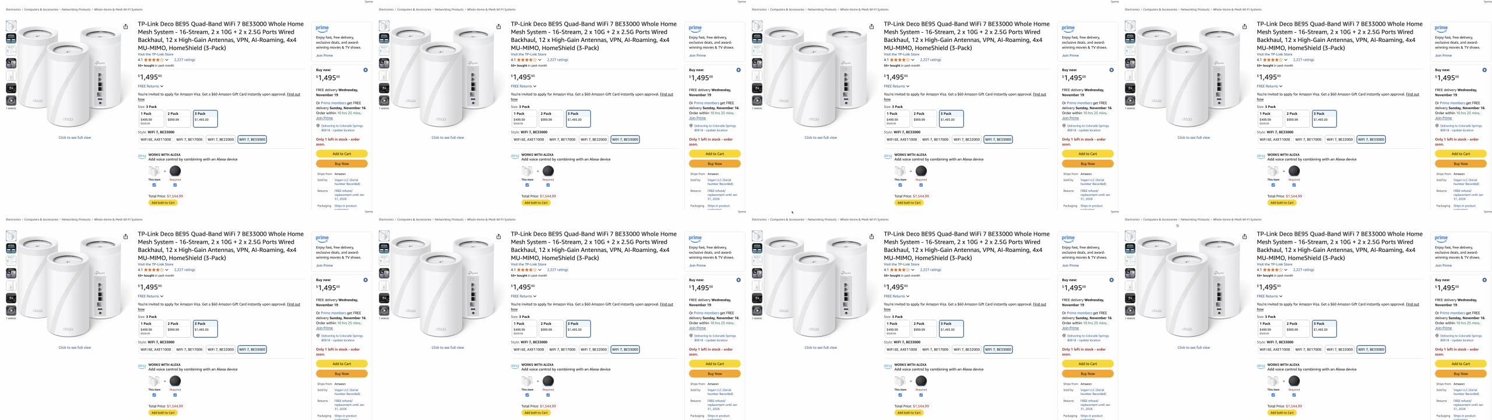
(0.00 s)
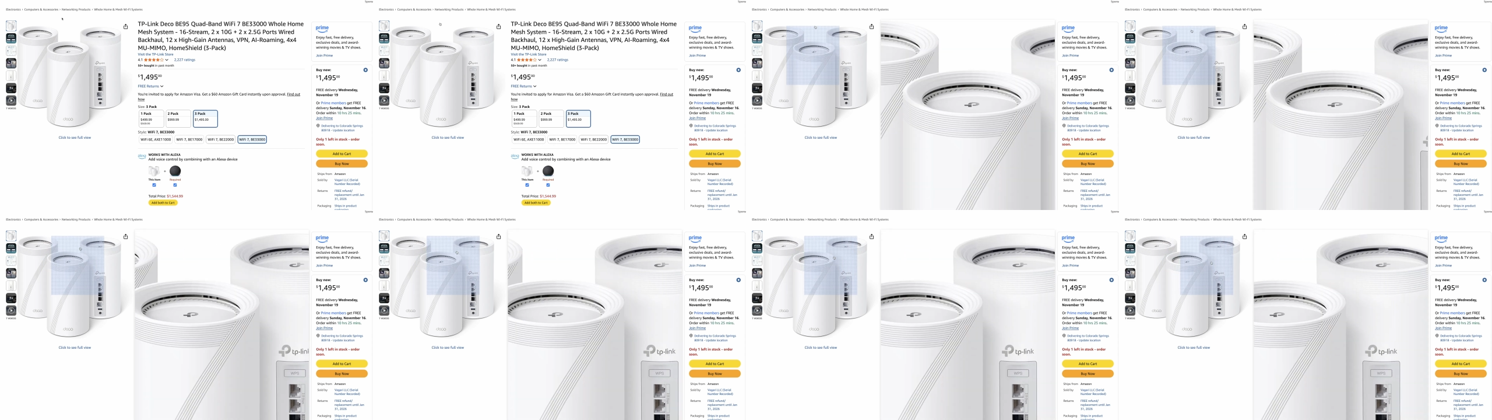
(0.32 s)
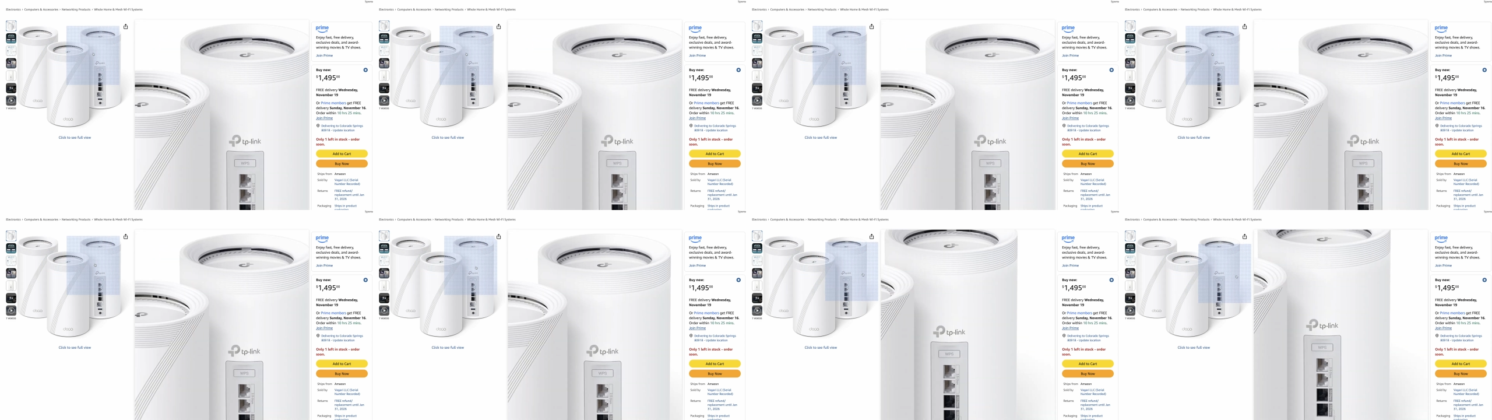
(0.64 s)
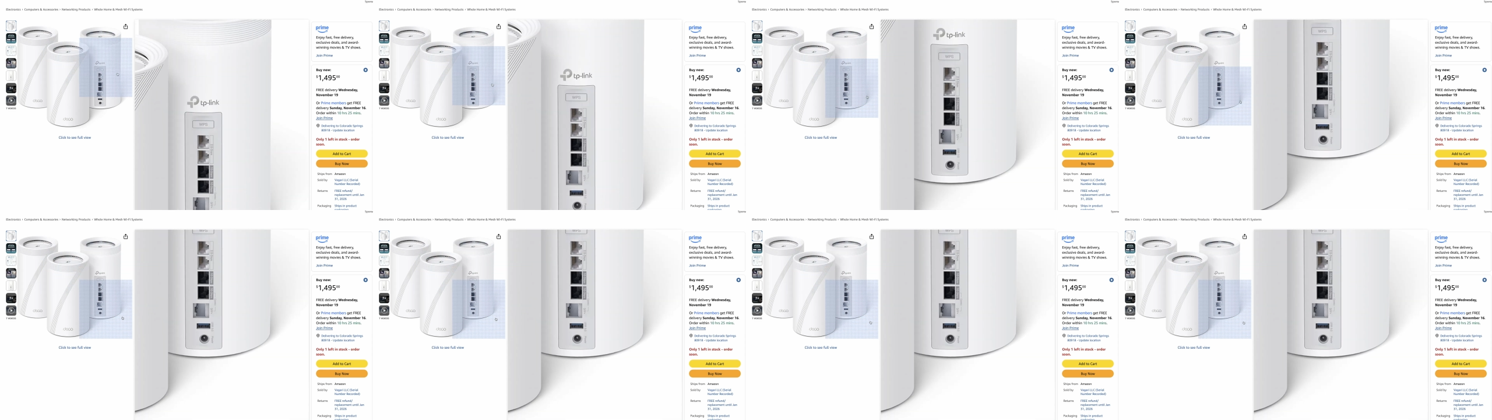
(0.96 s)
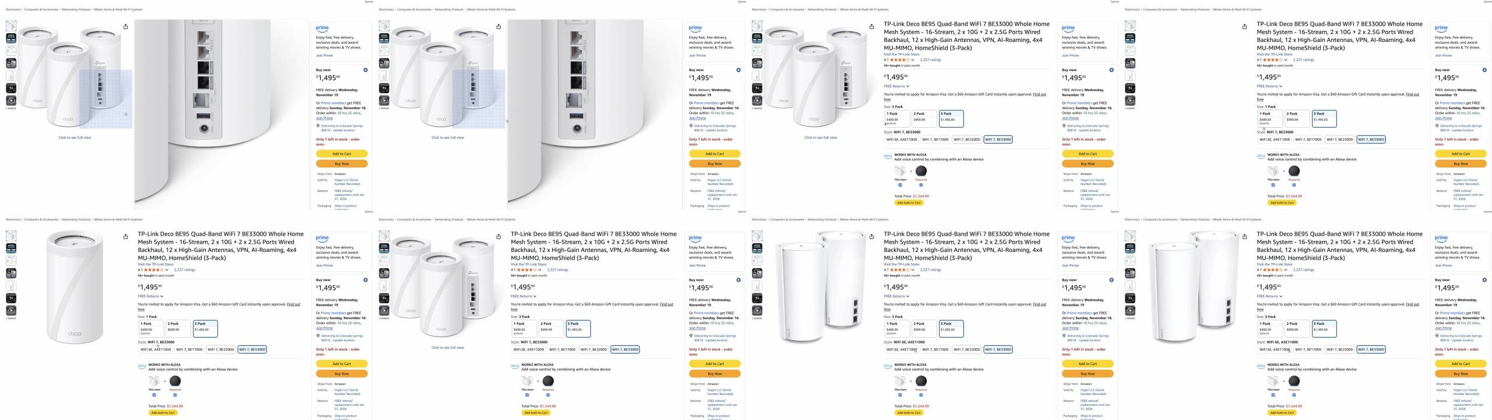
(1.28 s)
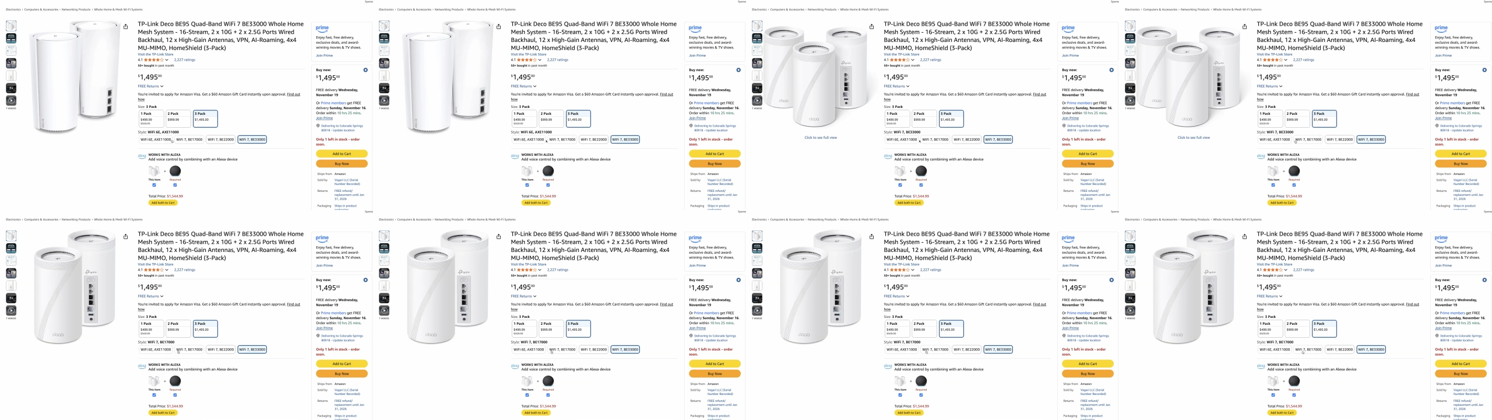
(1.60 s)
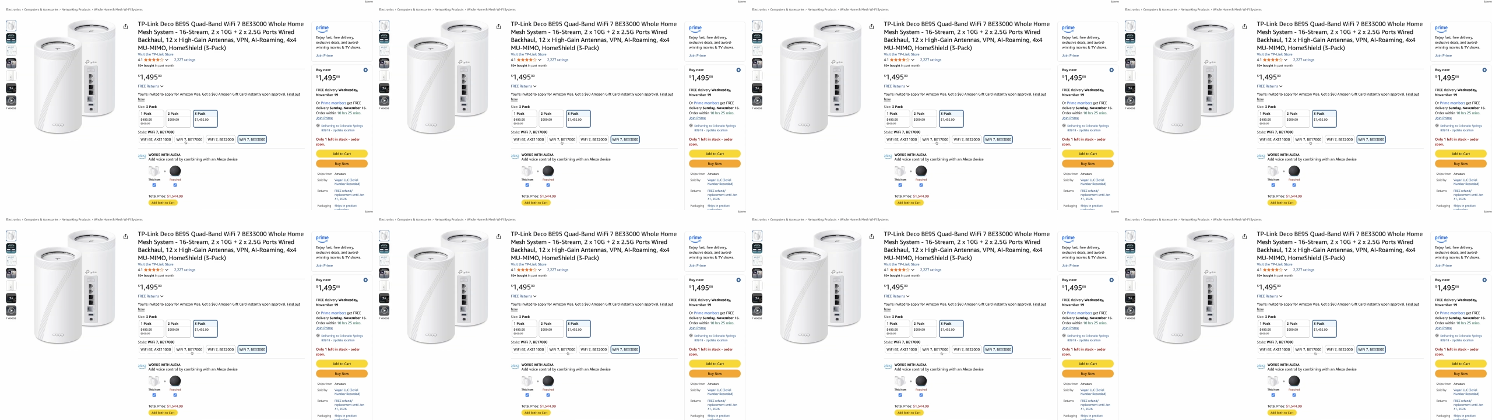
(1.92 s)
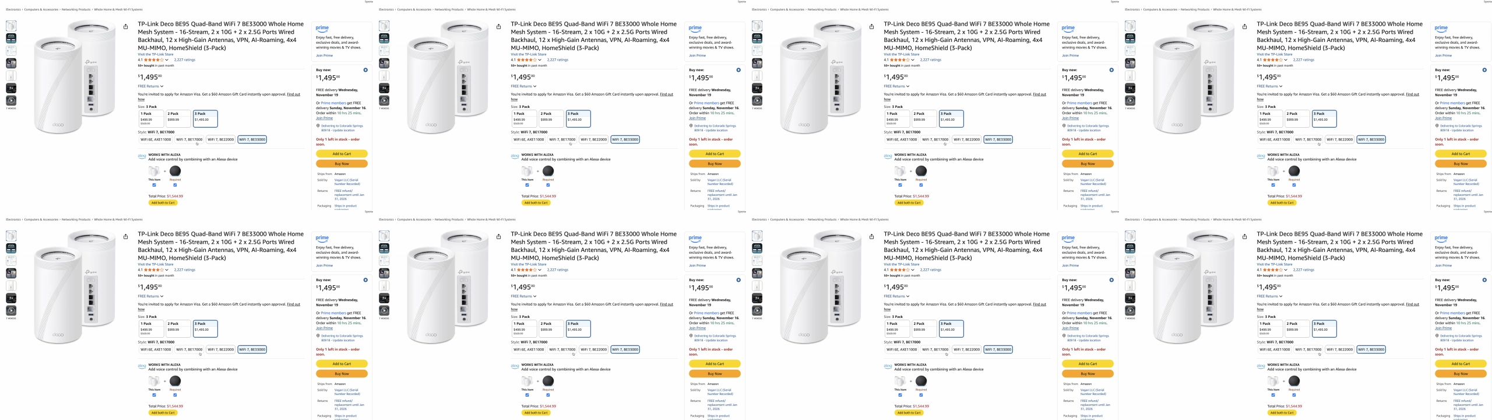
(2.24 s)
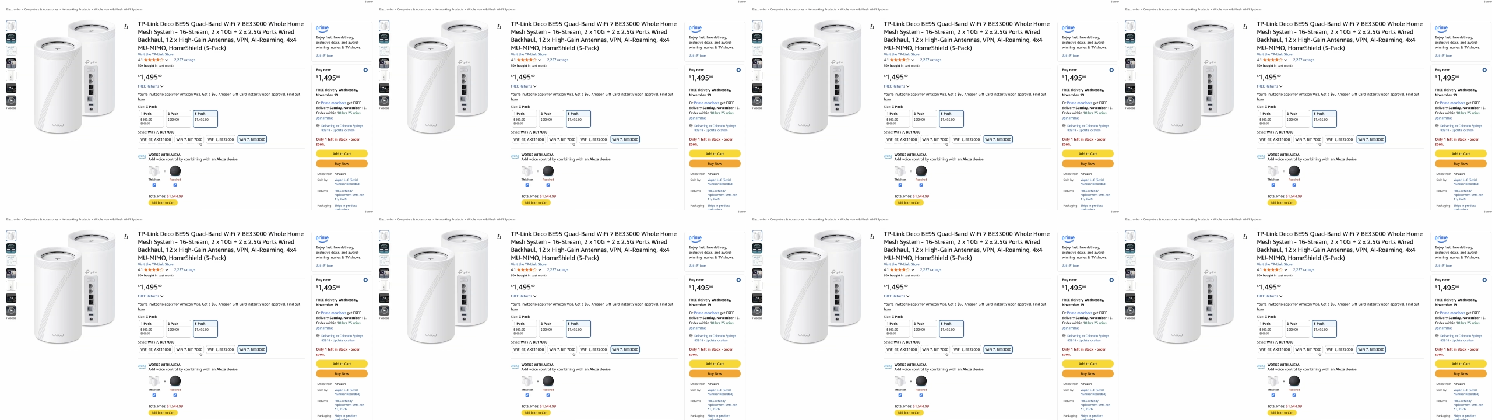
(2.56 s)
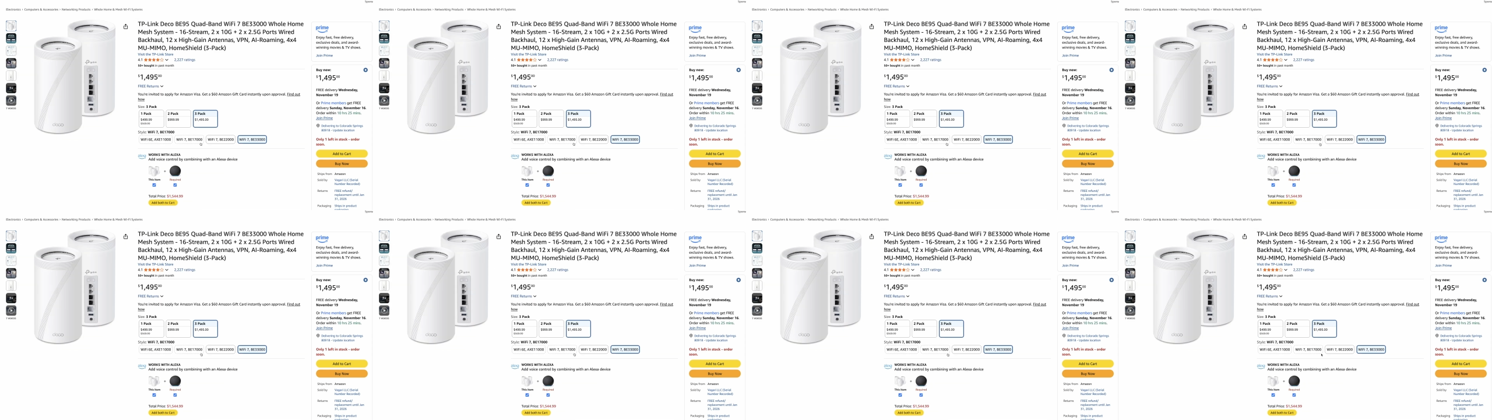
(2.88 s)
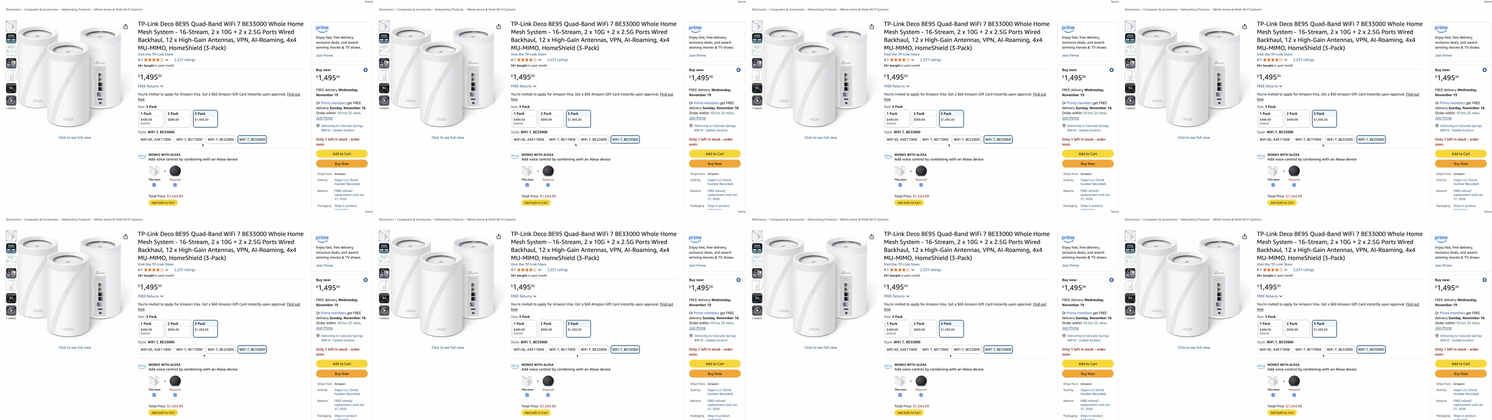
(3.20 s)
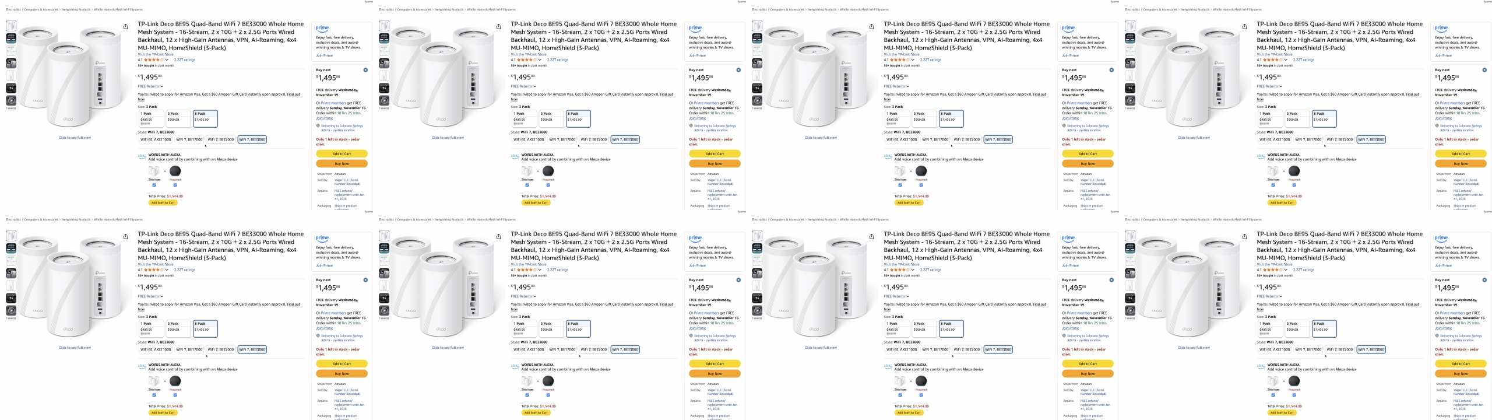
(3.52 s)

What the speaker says: (no speaker visible)